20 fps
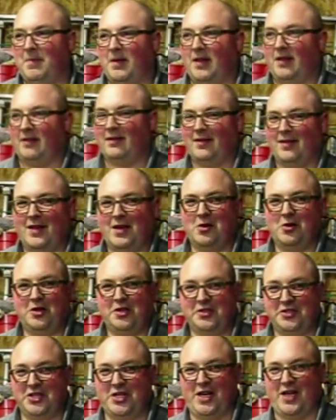up is the
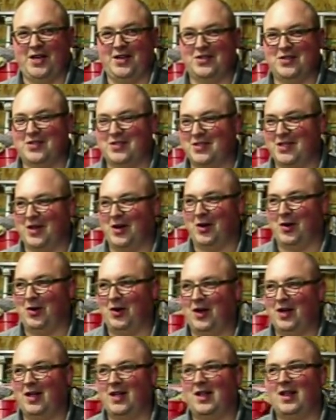oil change.
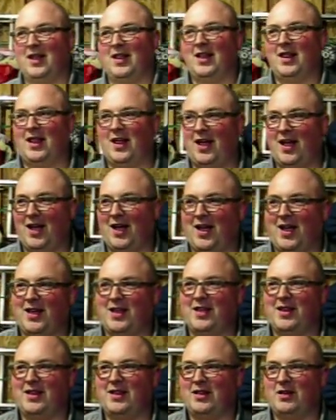So
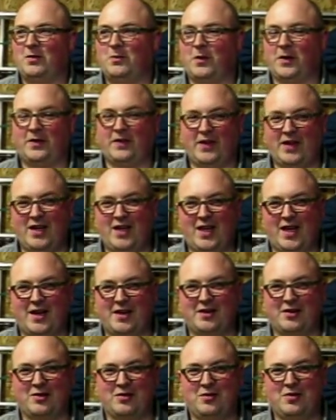uh, first thing you
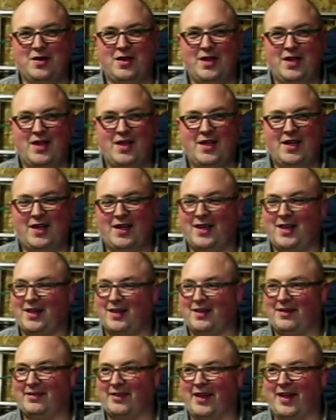gotta do
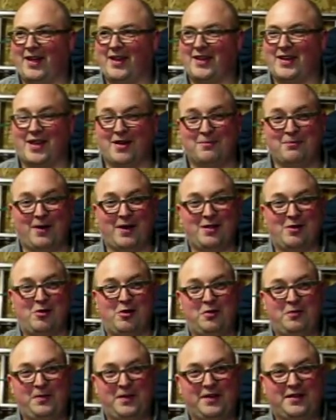is uh, you gotta
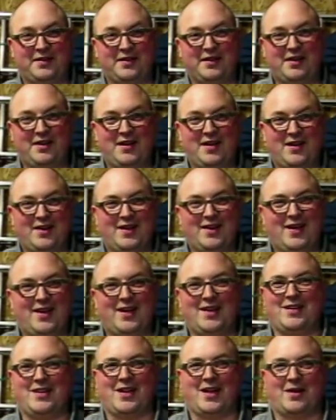find the oil filter,
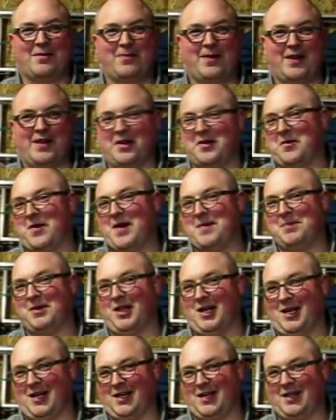you gotta find the drain
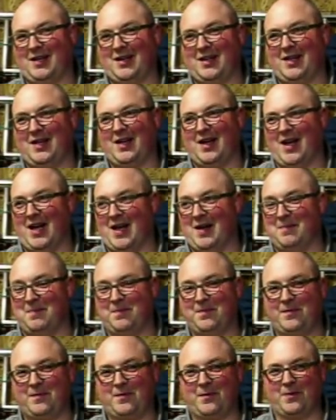plug uh,
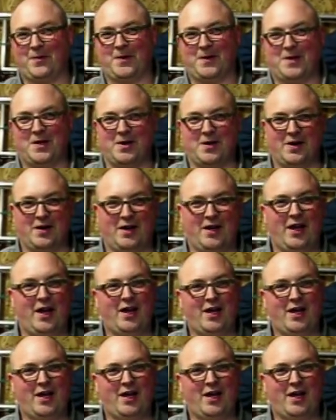for your